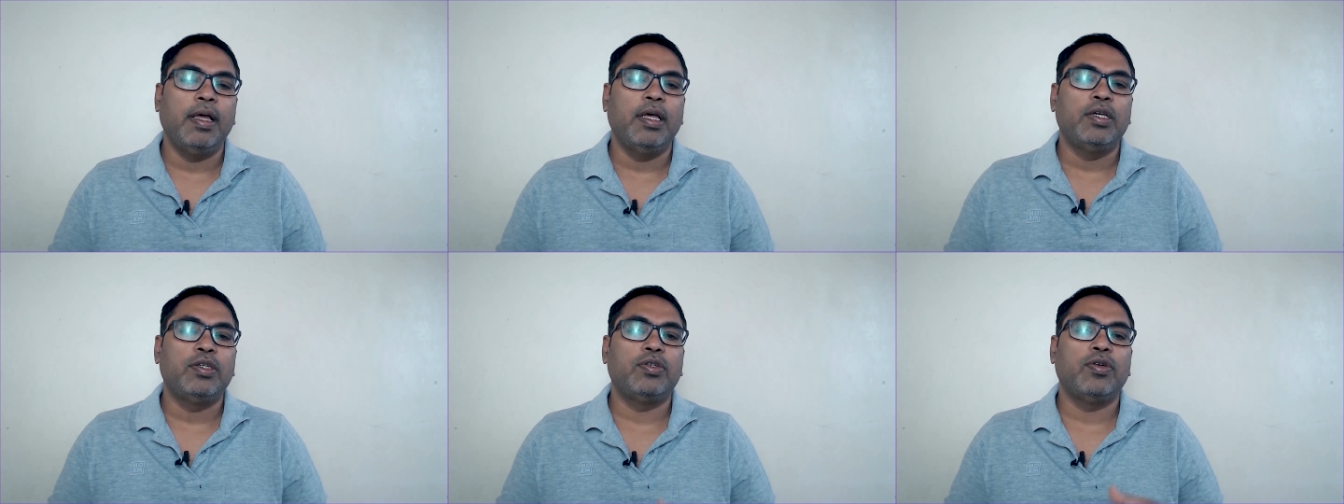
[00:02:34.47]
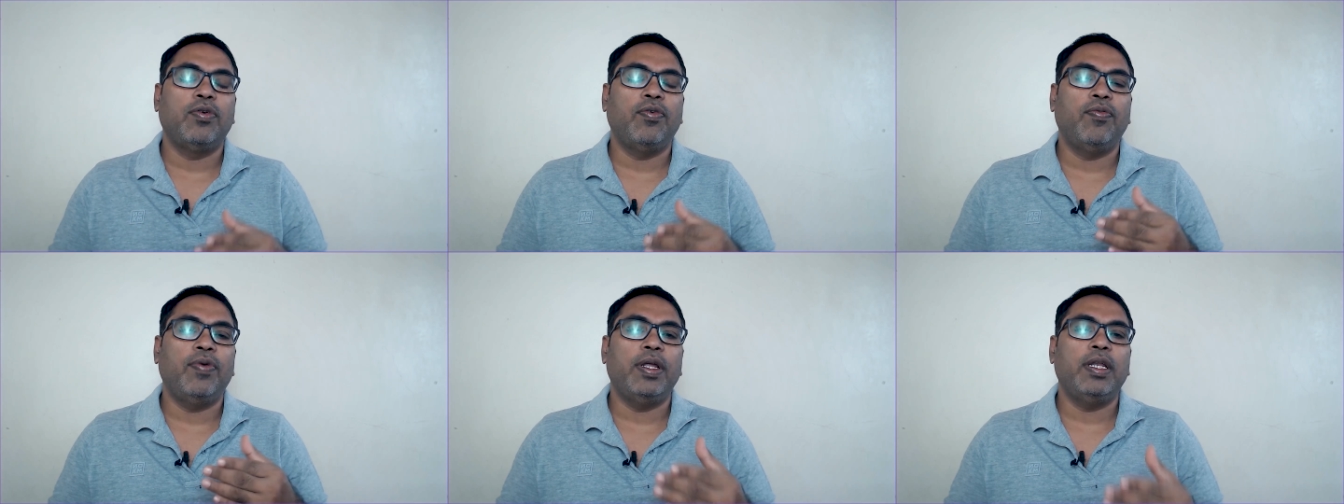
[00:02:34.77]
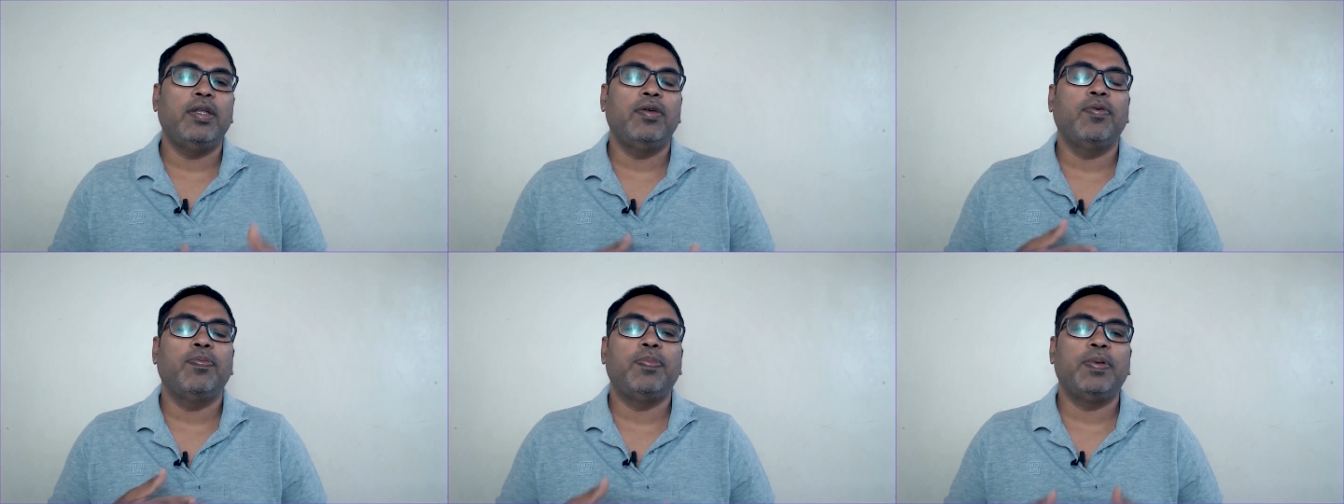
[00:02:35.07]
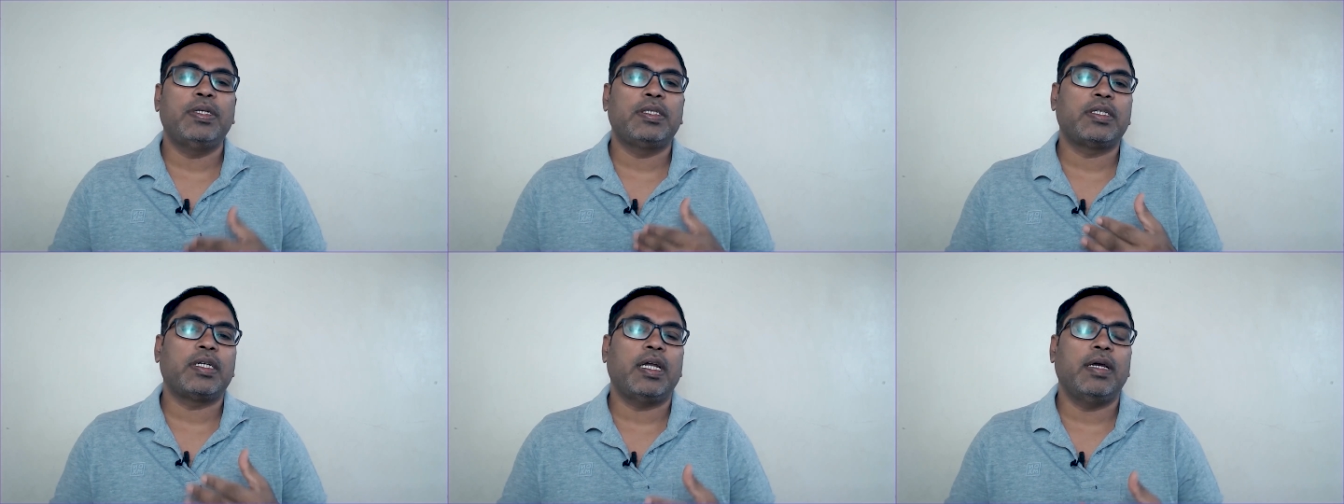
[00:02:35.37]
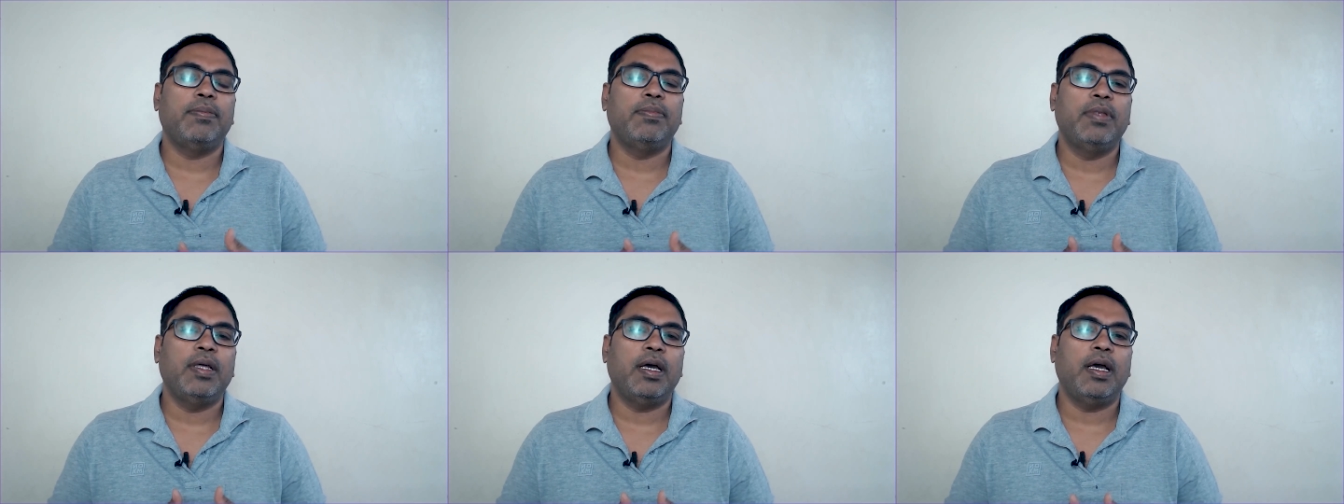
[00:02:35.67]
So, when you
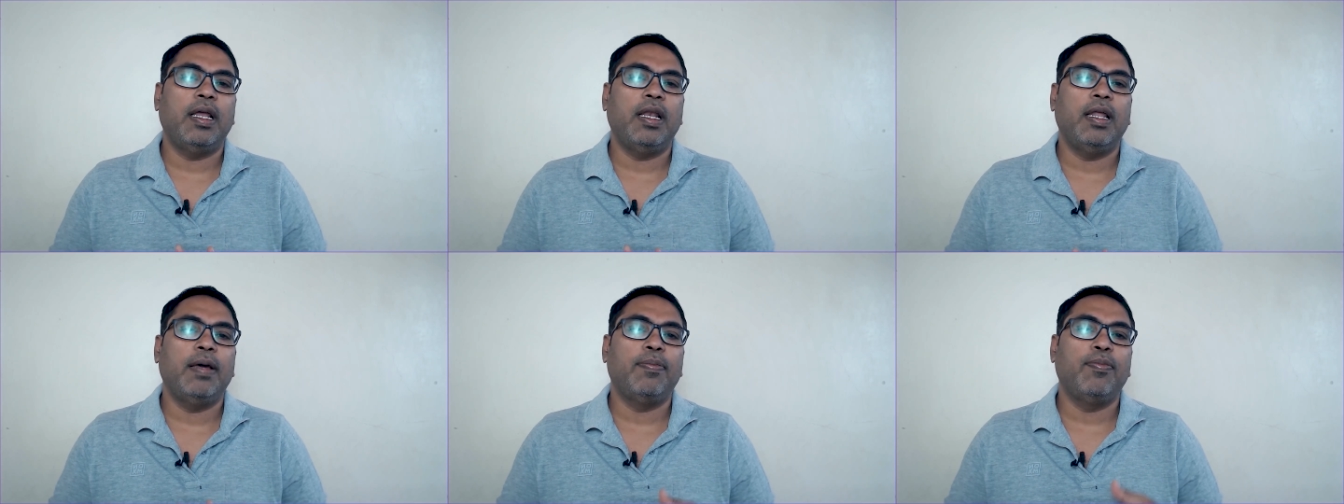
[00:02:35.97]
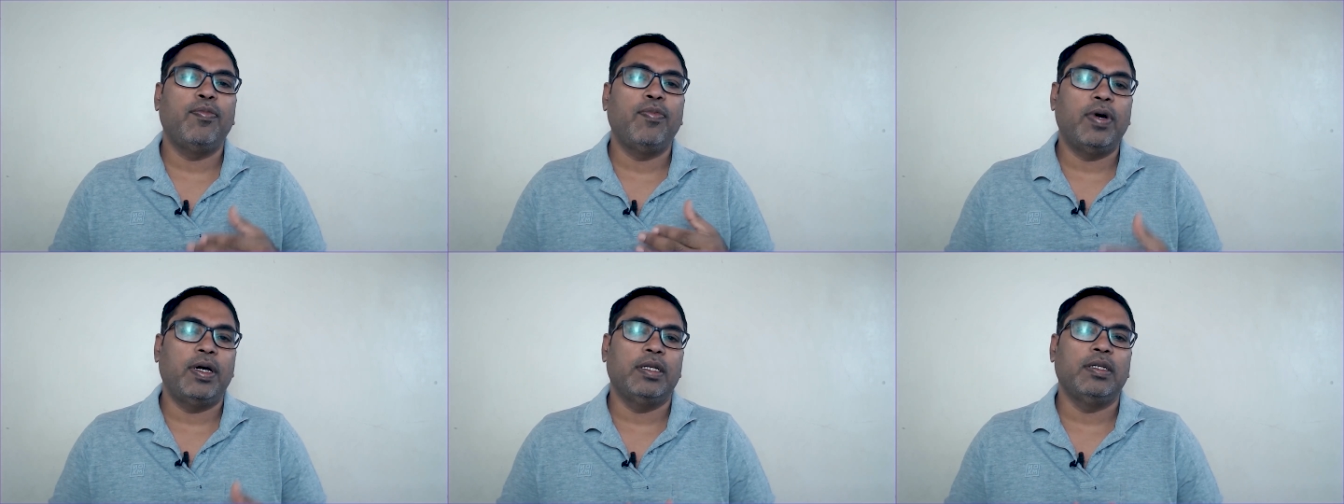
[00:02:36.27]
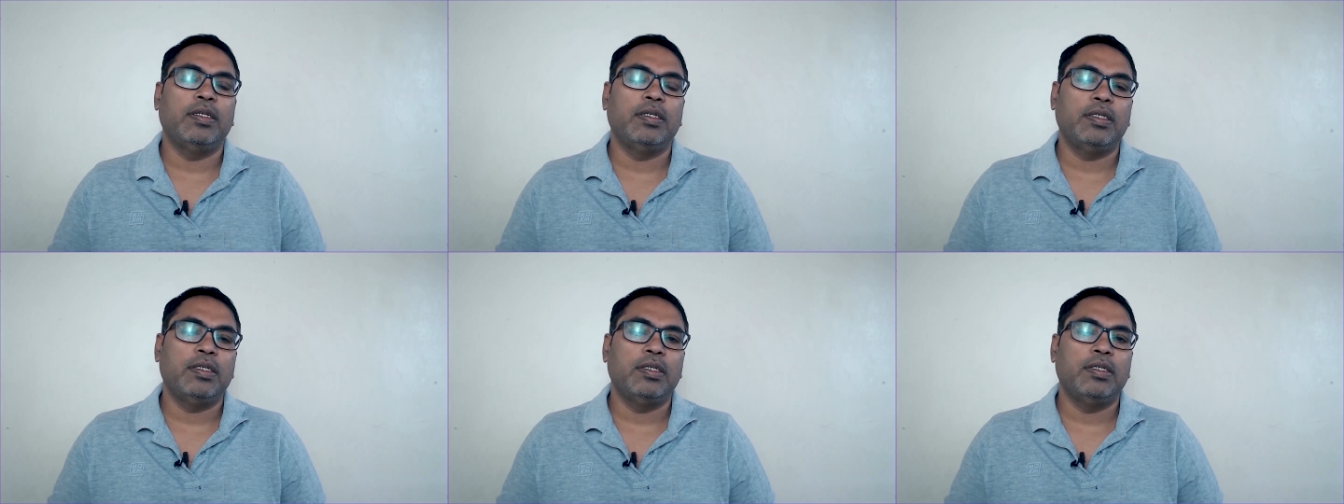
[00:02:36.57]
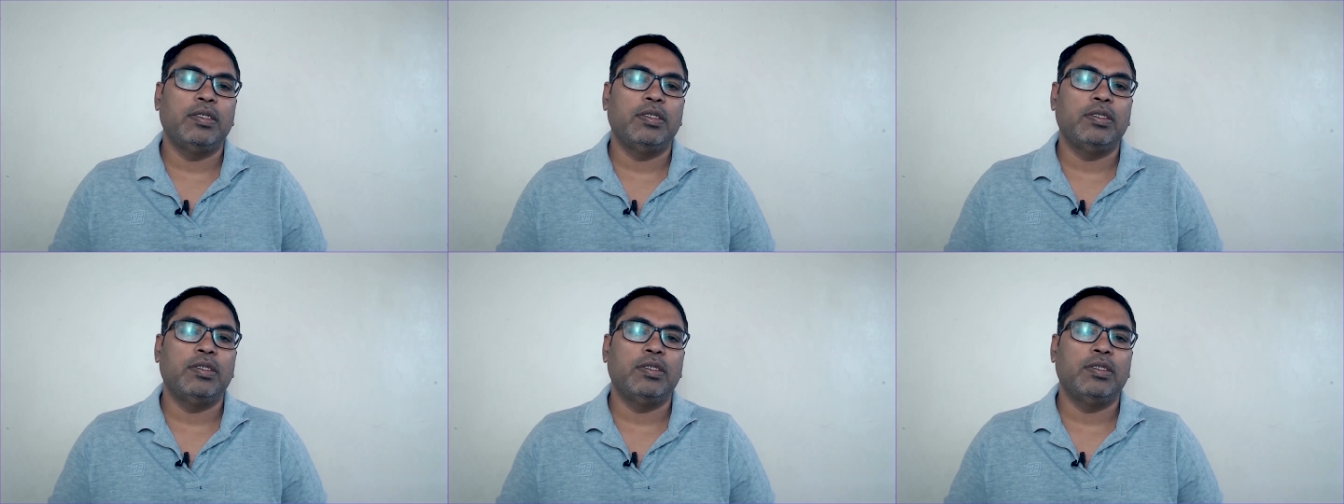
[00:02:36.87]
prescribe the LM1